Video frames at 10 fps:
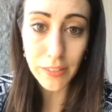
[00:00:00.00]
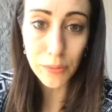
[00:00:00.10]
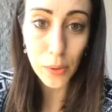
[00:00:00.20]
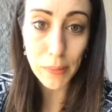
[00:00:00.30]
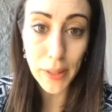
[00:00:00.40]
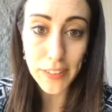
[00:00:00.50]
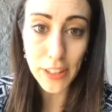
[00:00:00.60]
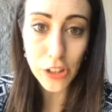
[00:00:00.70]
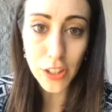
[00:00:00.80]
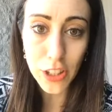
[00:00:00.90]
with my
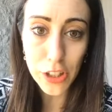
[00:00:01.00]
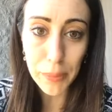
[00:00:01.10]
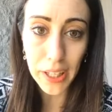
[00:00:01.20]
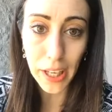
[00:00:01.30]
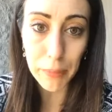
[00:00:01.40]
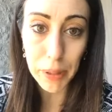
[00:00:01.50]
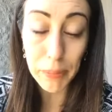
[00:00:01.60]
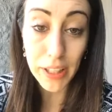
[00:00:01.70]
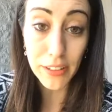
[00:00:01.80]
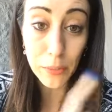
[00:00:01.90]
Ascension Leadership Academy
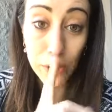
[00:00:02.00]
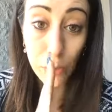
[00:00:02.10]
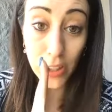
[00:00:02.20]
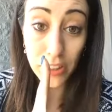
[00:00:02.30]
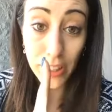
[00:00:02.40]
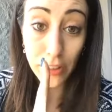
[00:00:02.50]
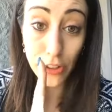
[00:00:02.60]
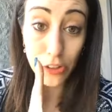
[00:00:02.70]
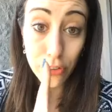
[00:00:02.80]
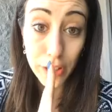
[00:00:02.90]
because it was the 1 year
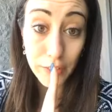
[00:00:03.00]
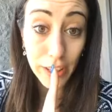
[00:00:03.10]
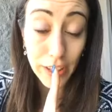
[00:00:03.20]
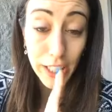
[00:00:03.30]
anniversary of ALA,